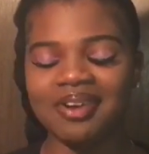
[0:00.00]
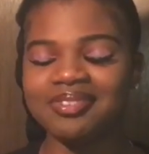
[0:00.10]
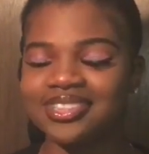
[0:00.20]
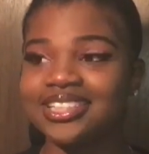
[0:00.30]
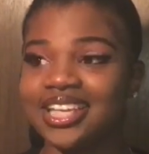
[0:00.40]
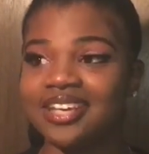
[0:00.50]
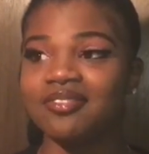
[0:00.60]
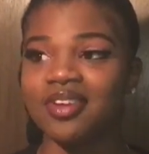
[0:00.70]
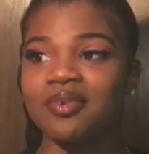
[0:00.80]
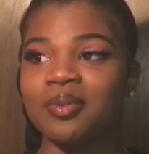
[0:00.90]
i was
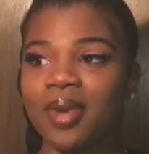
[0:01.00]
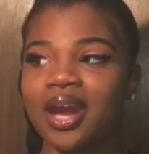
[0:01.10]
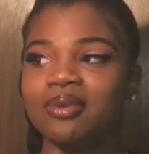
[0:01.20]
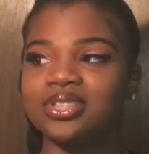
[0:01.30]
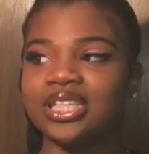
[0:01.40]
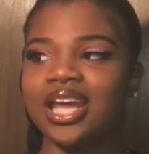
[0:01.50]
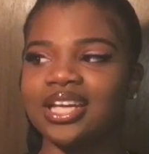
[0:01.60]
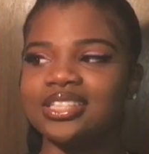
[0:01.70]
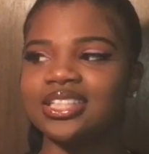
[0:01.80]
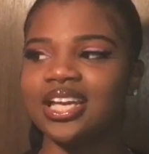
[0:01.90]
getting very mad i was getting
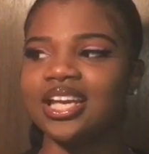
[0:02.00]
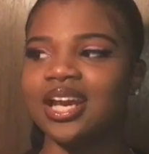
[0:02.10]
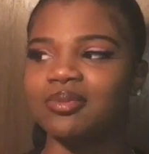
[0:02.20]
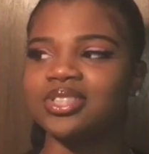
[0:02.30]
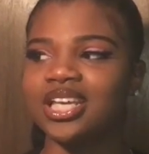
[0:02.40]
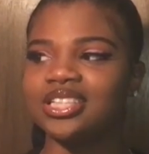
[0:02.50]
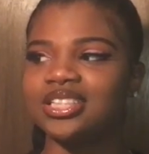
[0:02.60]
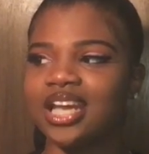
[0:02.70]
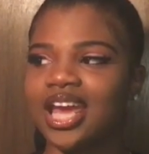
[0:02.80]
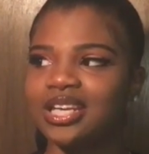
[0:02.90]
agitated and i was
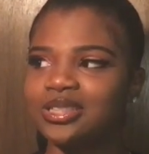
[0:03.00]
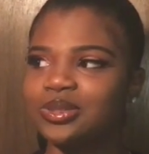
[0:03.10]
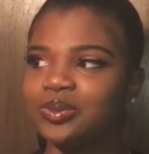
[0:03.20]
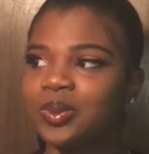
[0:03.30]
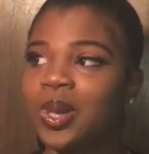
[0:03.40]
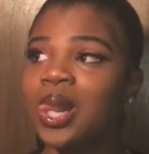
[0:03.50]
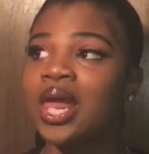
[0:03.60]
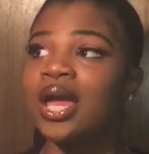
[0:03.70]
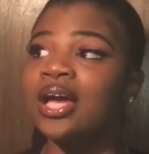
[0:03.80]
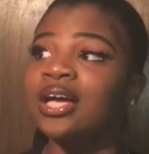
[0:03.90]
catching the attitude
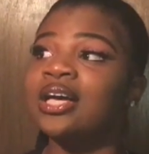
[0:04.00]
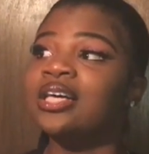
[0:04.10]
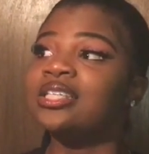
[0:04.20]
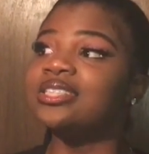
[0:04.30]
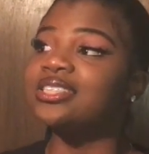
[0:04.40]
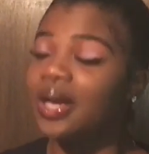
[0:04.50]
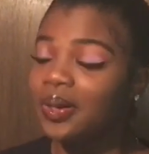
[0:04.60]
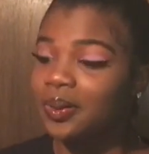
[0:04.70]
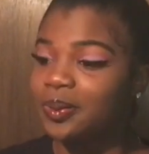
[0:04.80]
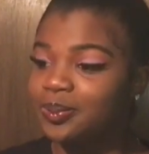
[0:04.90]

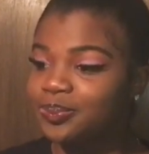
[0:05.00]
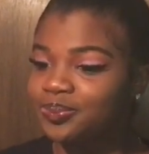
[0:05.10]
so